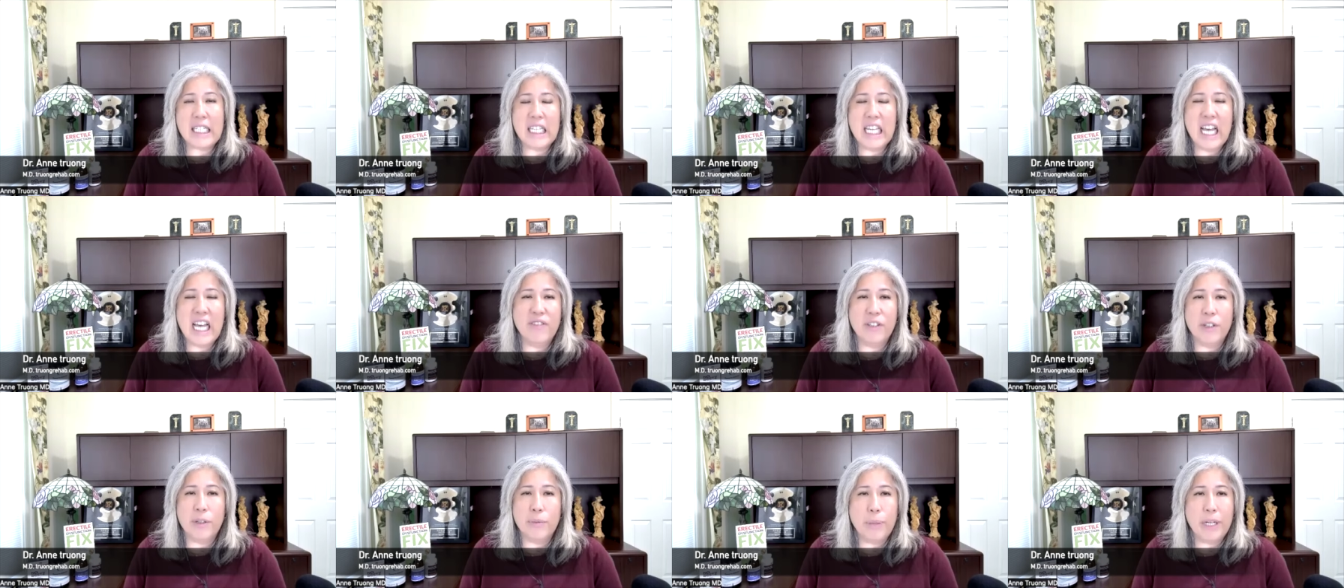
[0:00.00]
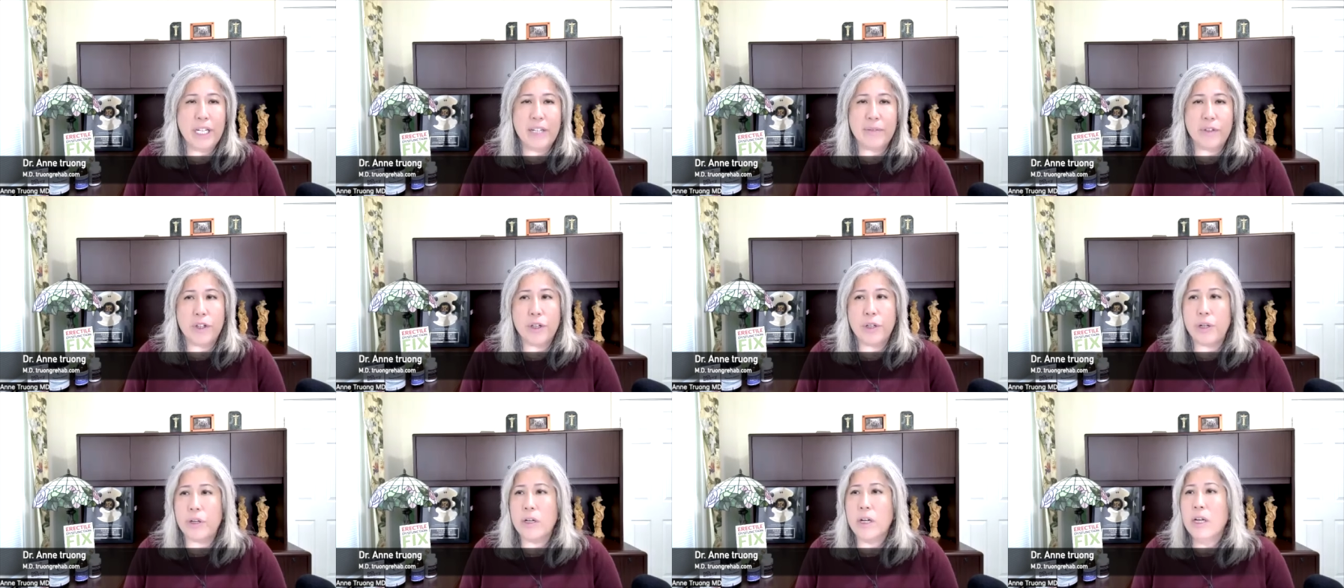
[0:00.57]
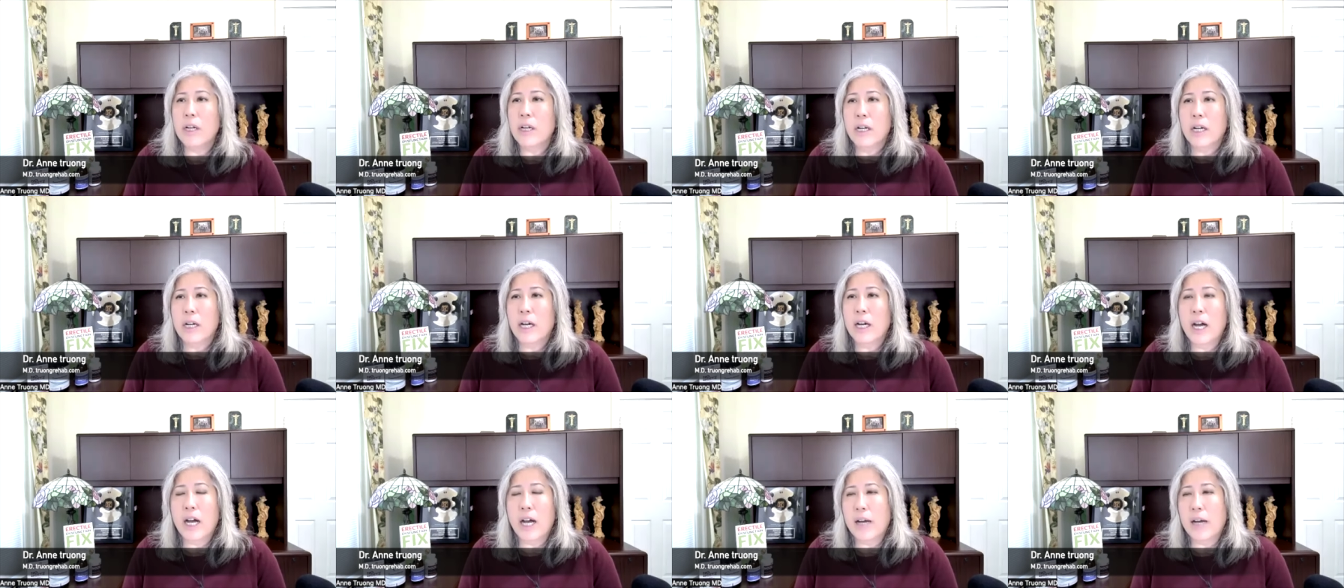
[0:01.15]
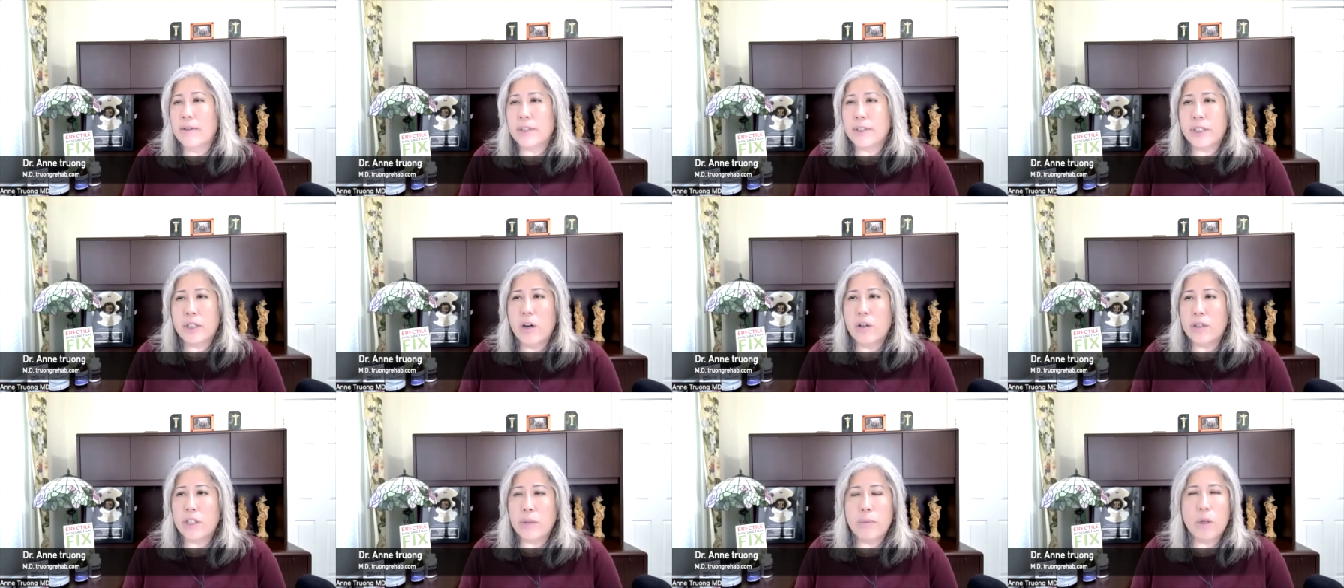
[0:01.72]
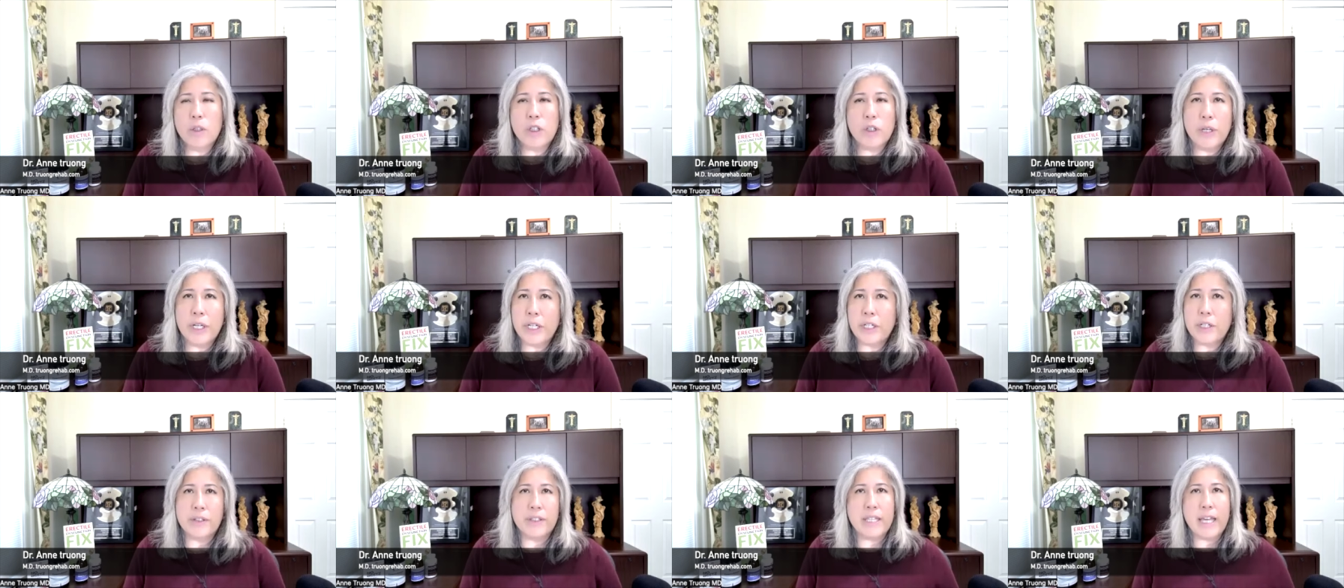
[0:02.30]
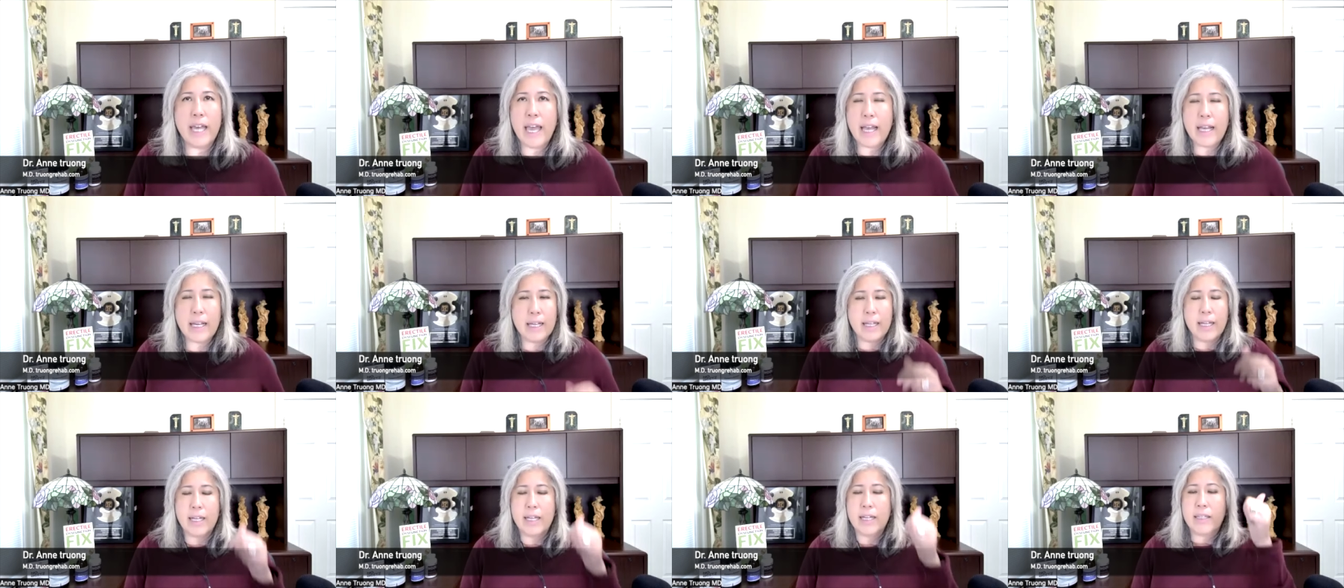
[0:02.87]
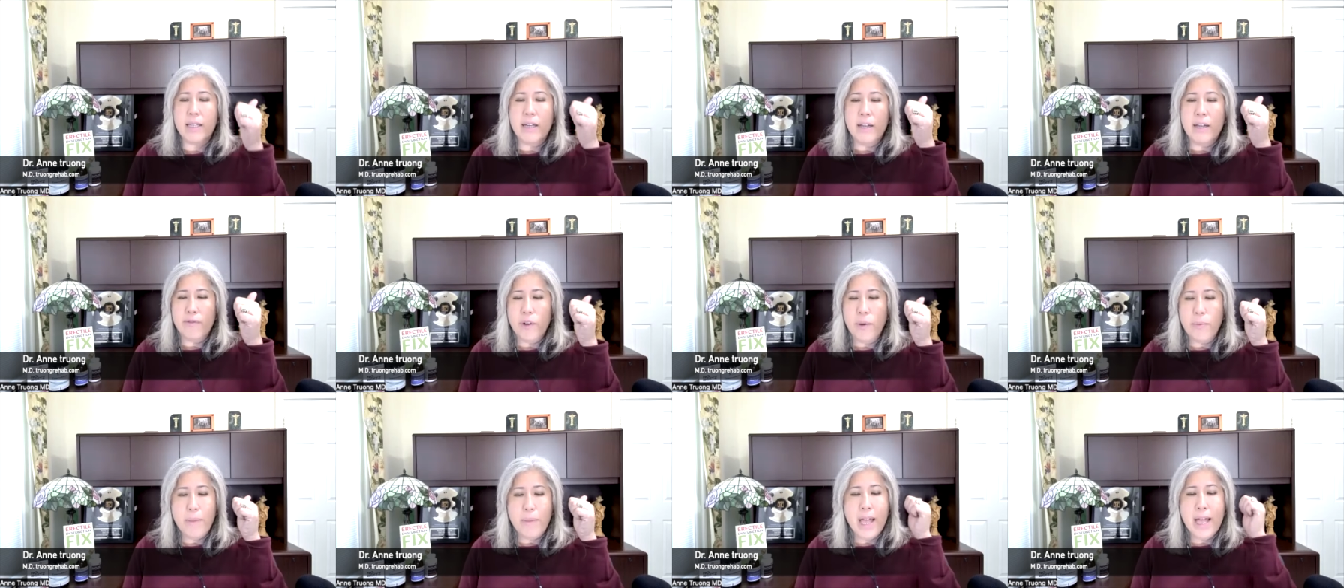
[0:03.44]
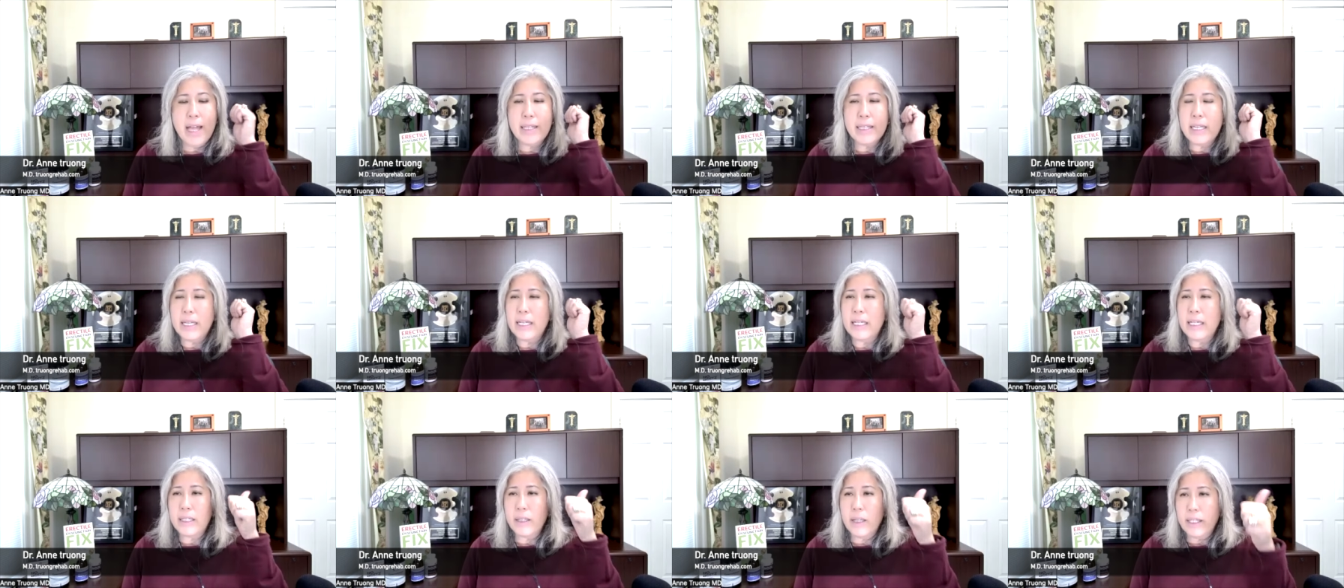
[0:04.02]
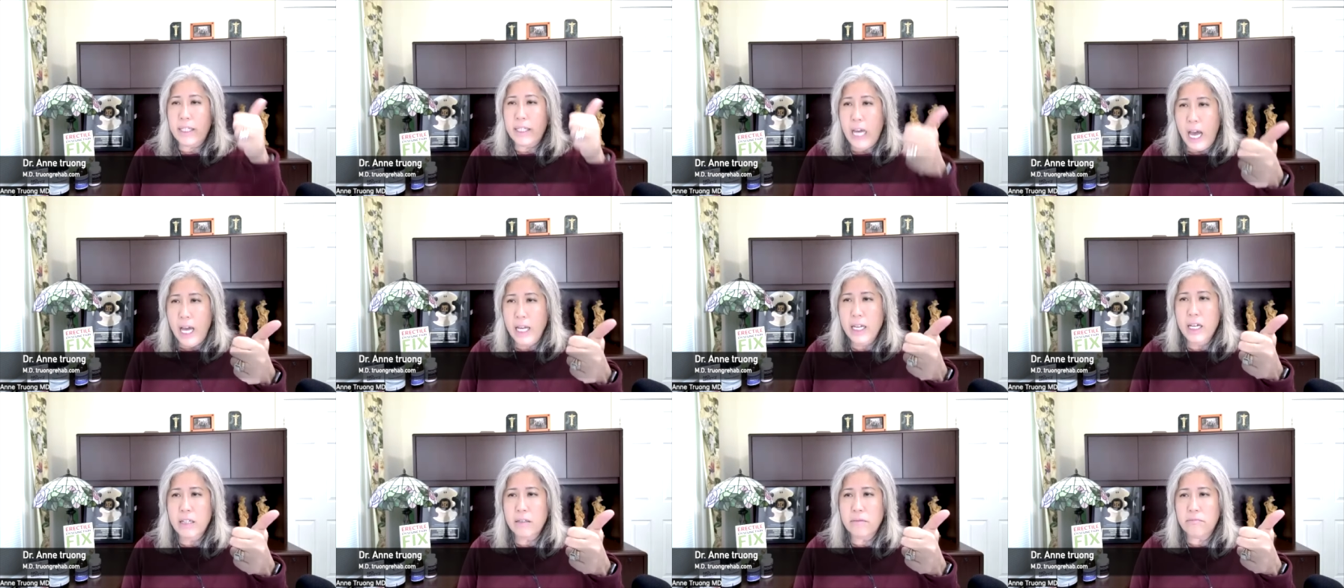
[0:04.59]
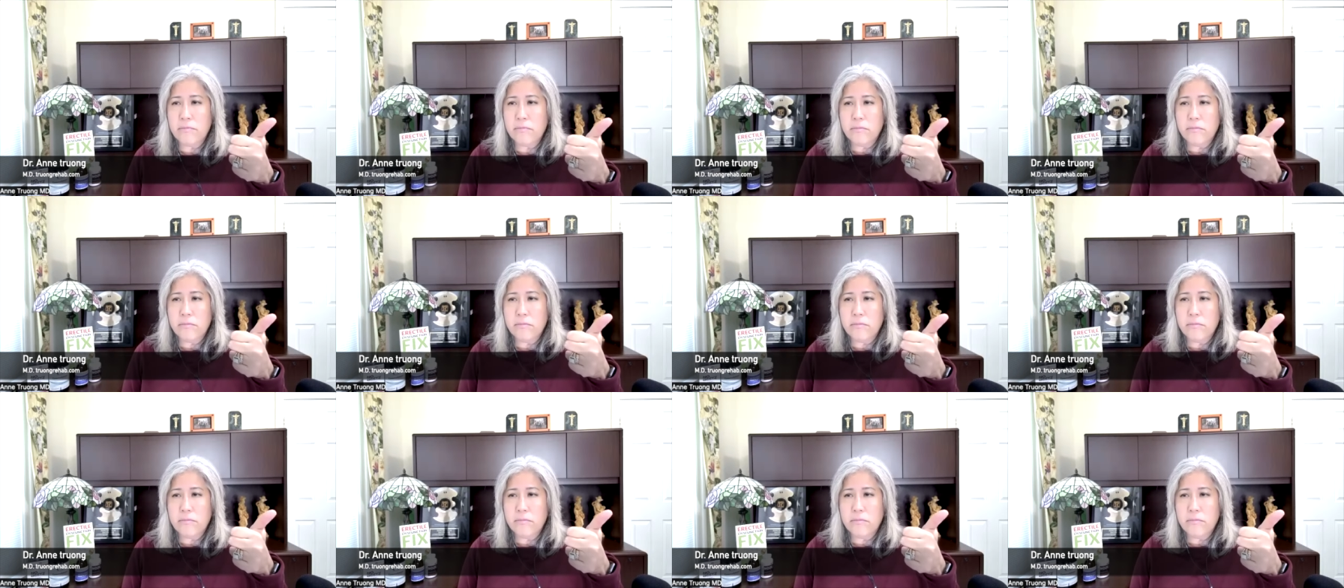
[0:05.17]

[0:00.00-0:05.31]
level. But if you're uh, so the most critical thing is for men is diet,